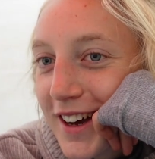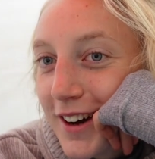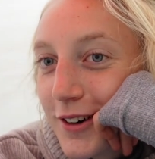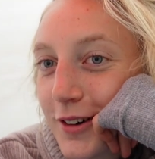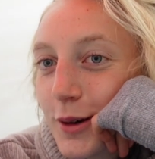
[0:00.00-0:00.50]

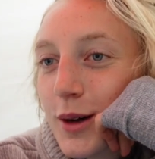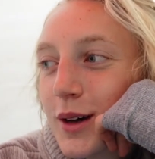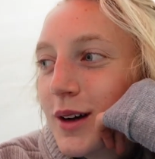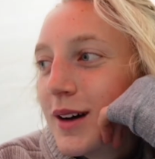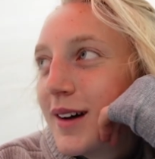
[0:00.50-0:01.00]
now.
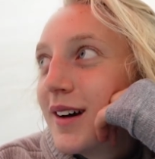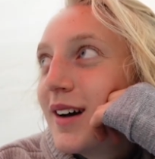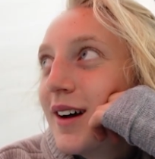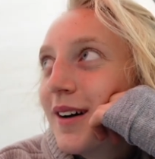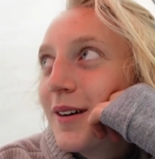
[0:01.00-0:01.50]

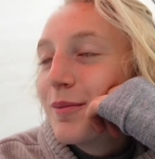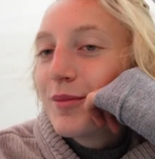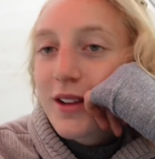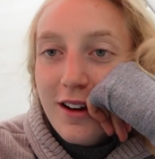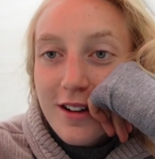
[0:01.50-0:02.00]
Um,
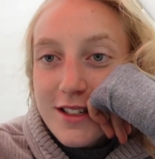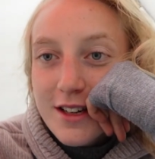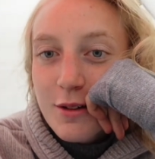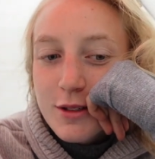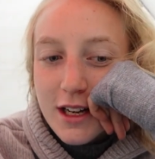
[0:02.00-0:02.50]
last
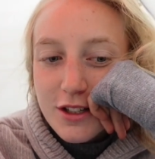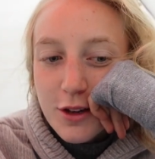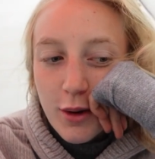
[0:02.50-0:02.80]
night was actually